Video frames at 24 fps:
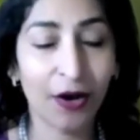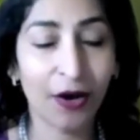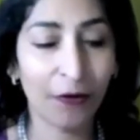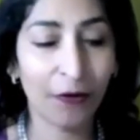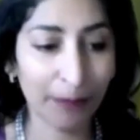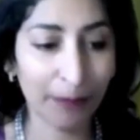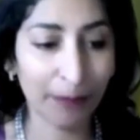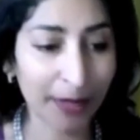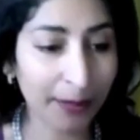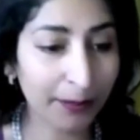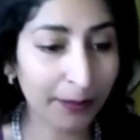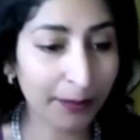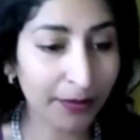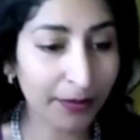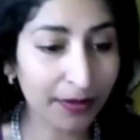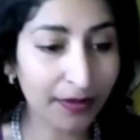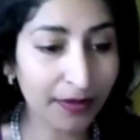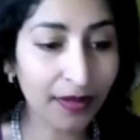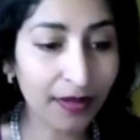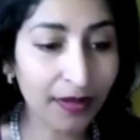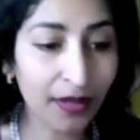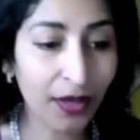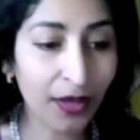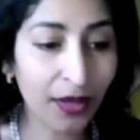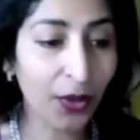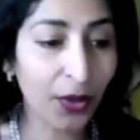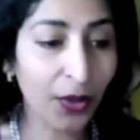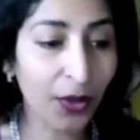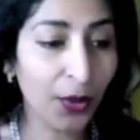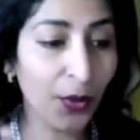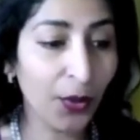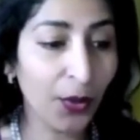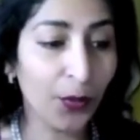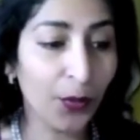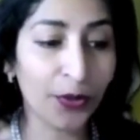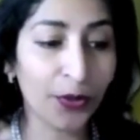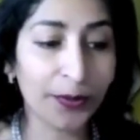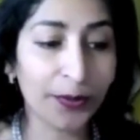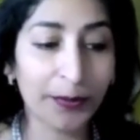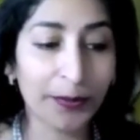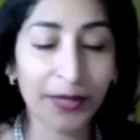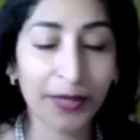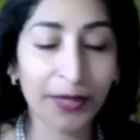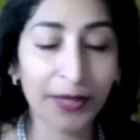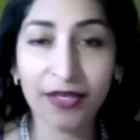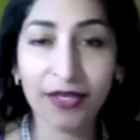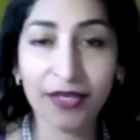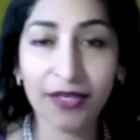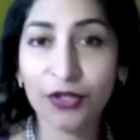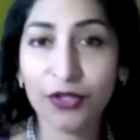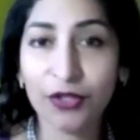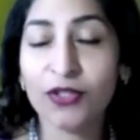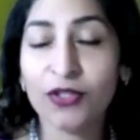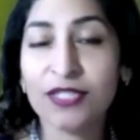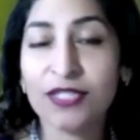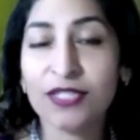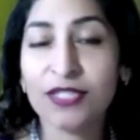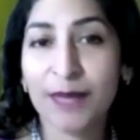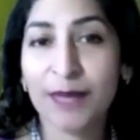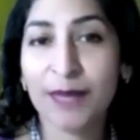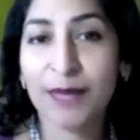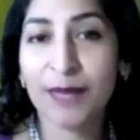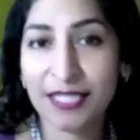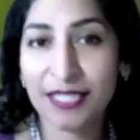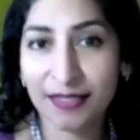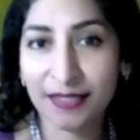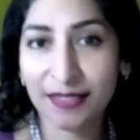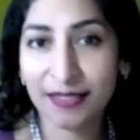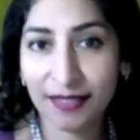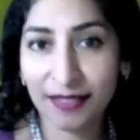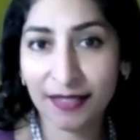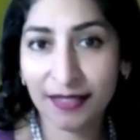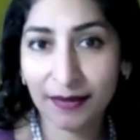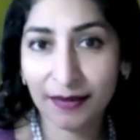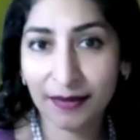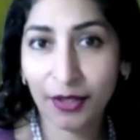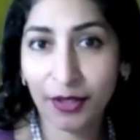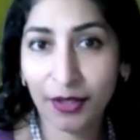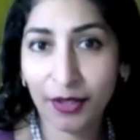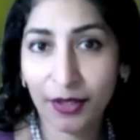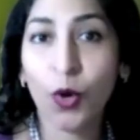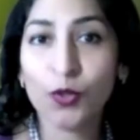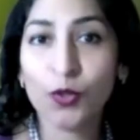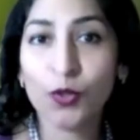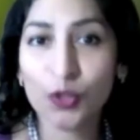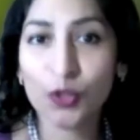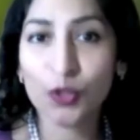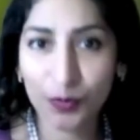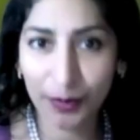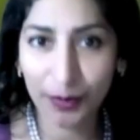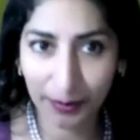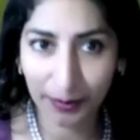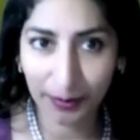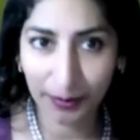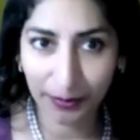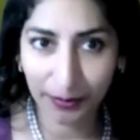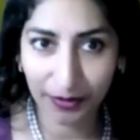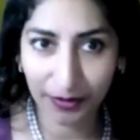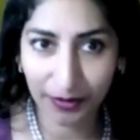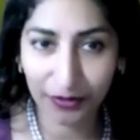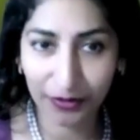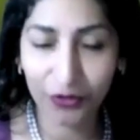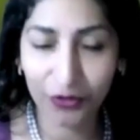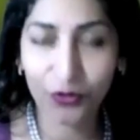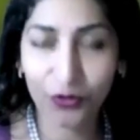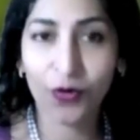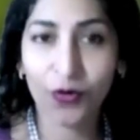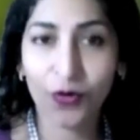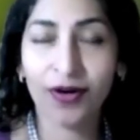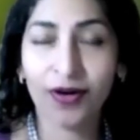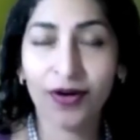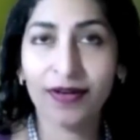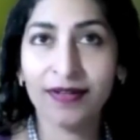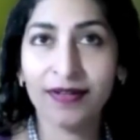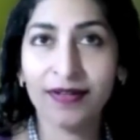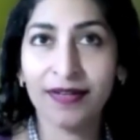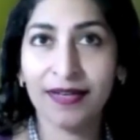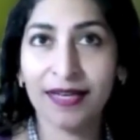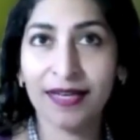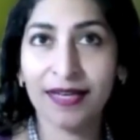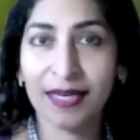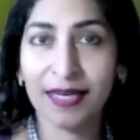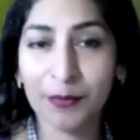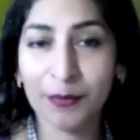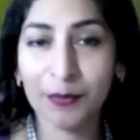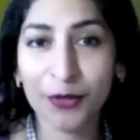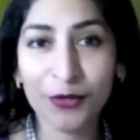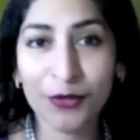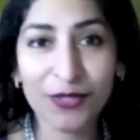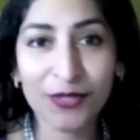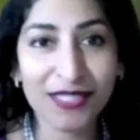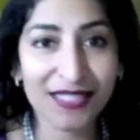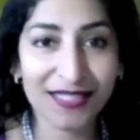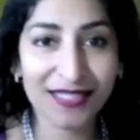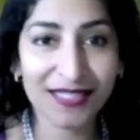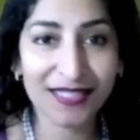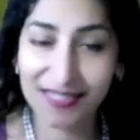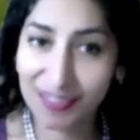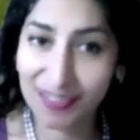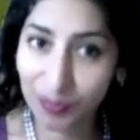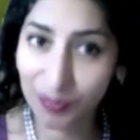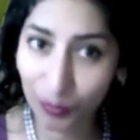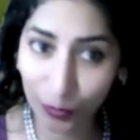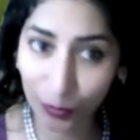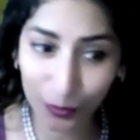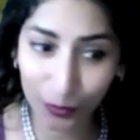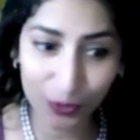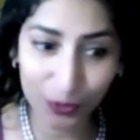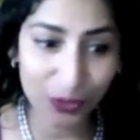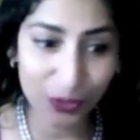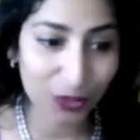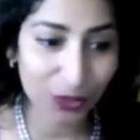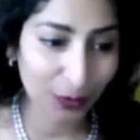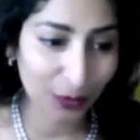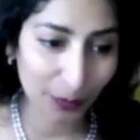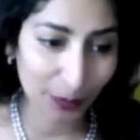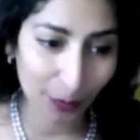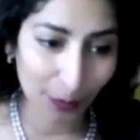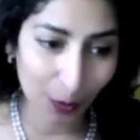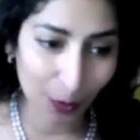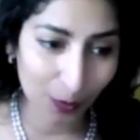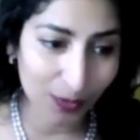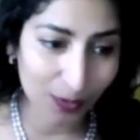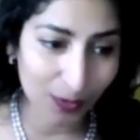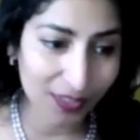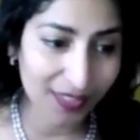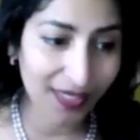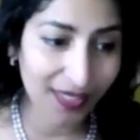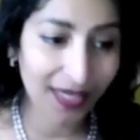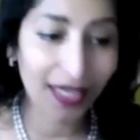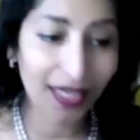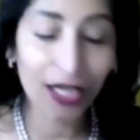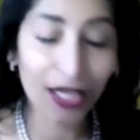of people would be your special go-to people, your community that supports you the most.